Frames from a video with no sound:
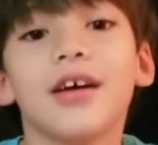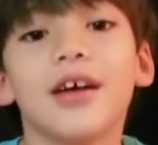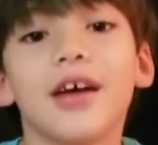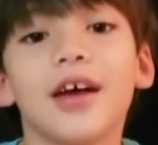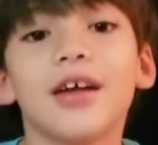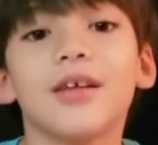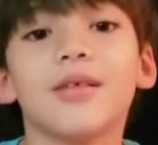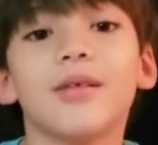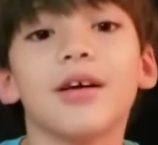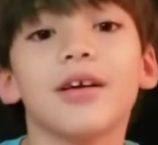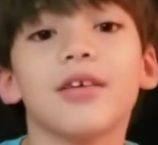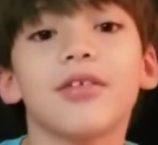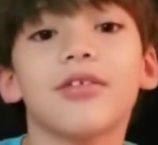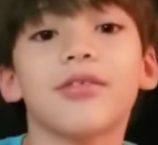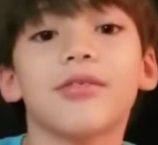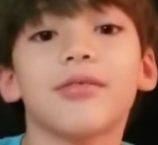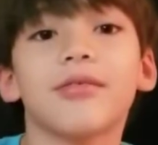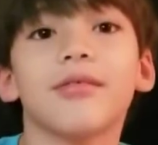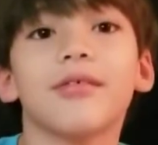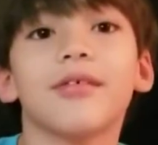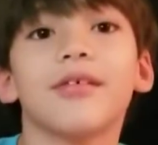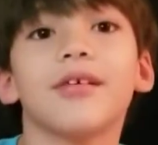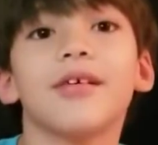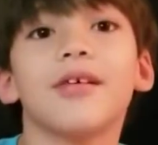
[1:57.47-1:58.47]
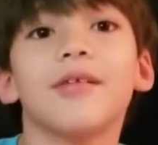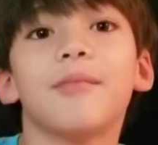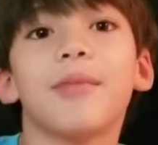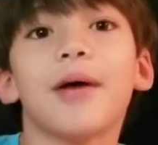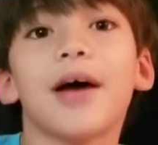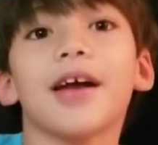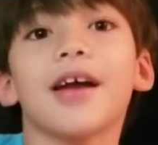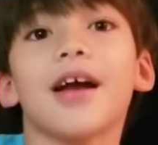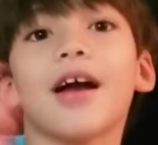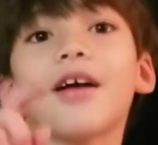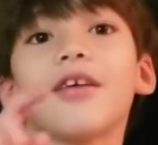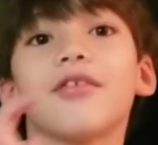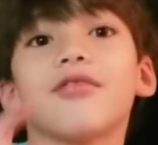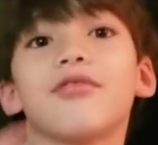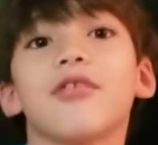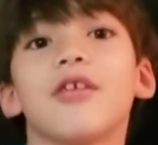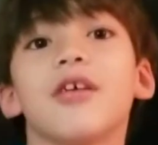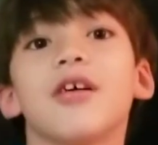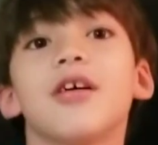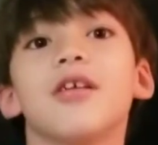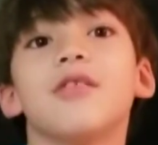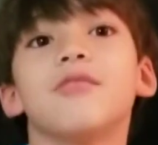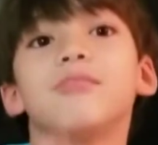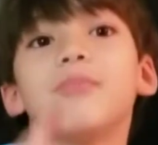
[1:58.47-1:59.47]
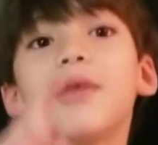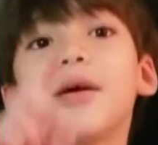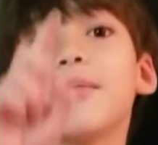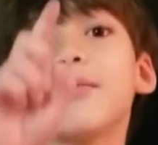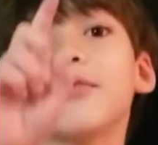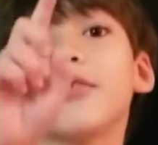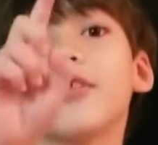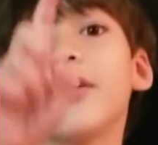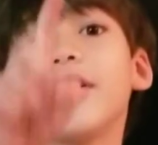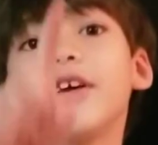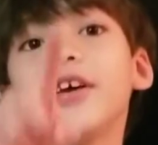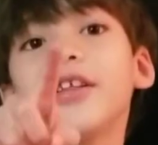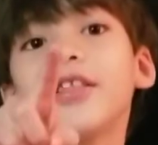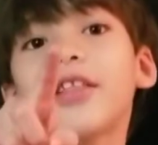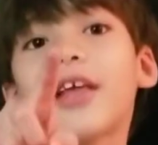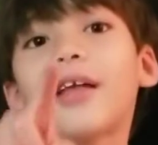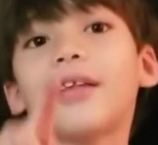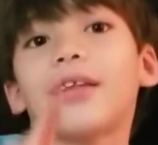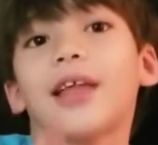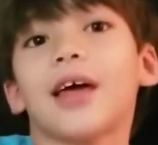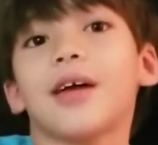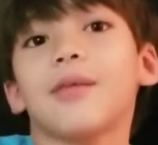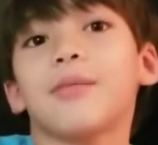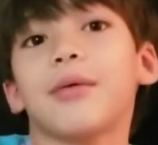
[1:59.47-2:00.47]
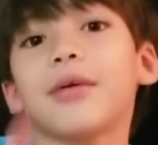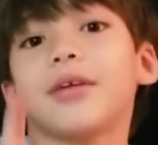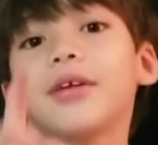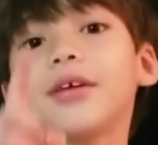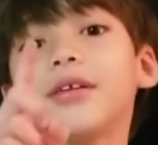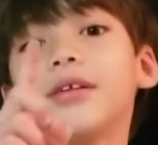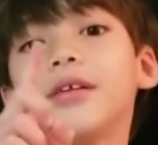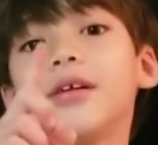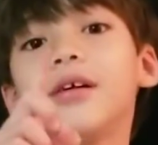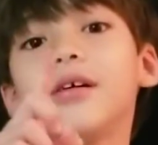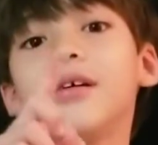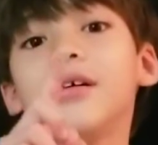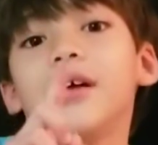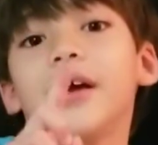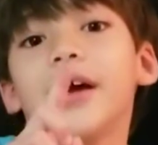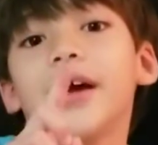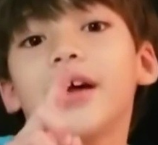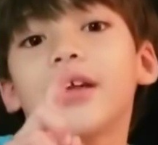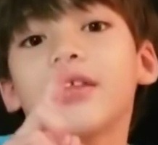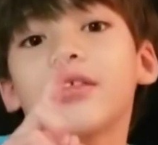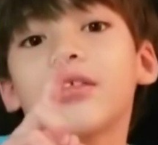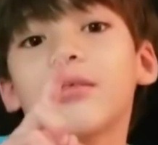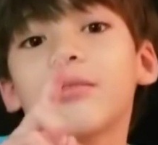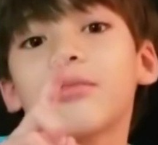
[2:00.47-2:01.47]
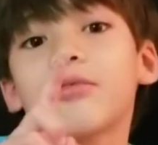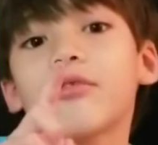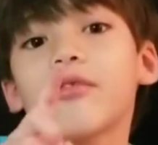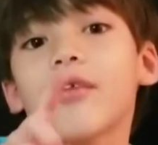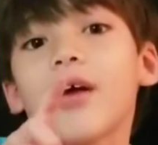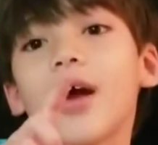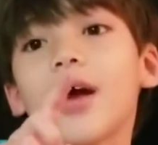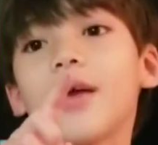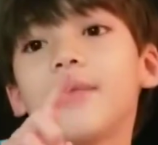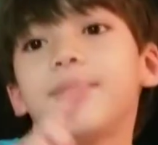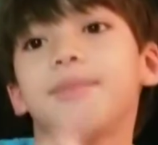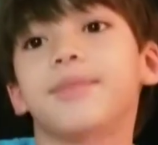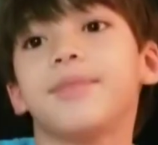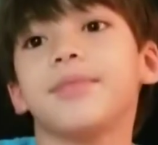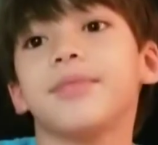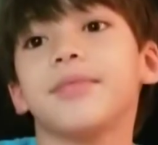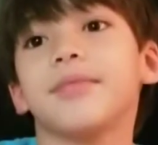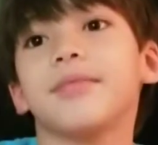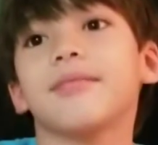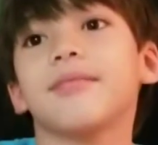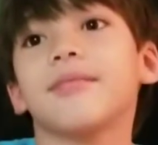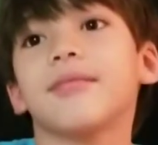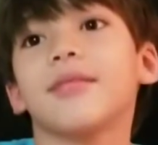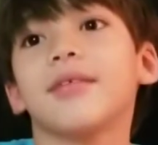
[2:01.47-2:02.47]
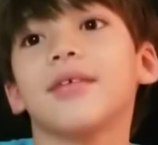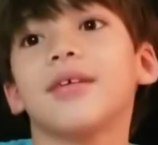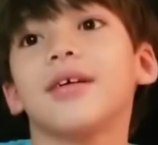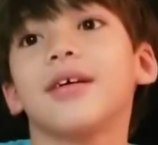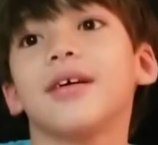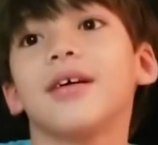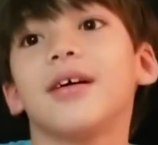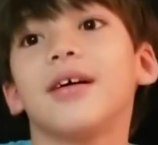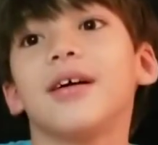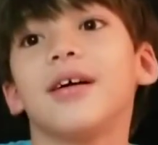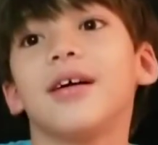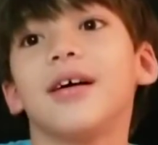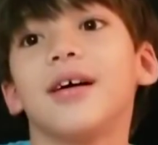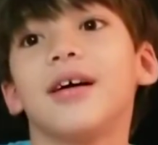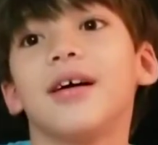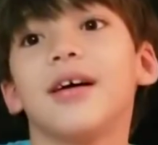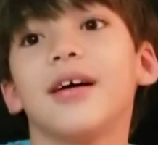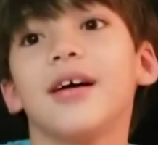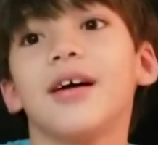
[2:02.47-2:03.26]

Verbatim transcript: Anyways, bye guys. Remember to hit that like button and subscribe. Turn notifications.